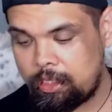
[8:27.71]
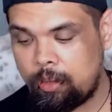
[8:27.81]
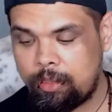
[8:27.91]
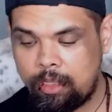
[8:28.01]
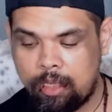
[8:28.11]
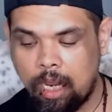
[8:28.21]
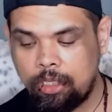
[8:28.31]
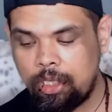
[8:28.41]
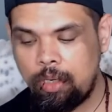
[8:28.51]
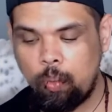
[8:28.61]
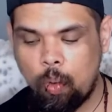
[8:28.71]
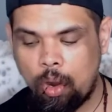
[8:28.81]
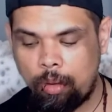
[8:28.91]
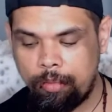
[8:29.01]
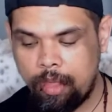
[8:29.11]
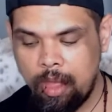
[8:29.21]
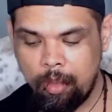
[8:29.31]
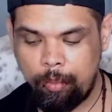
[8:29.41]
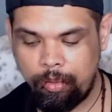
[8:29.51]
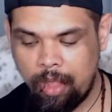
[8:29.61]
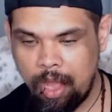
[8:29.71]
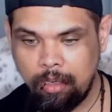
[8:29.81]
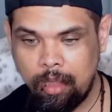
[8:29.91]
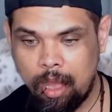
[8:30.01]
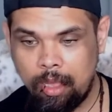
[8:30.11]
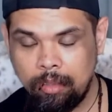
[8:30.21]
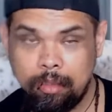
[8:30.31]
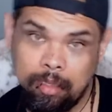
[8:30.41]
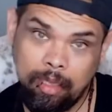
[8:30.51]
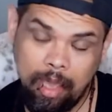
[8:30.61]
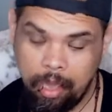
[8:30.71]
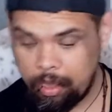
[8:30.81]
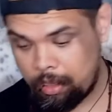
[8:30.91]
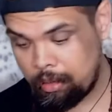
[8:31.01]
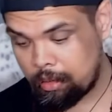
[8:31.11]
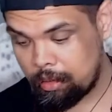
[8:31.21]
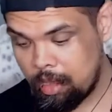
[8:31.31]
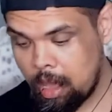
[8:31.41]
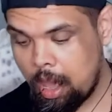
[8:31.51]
So seduction, warmth, bloodlust, kink,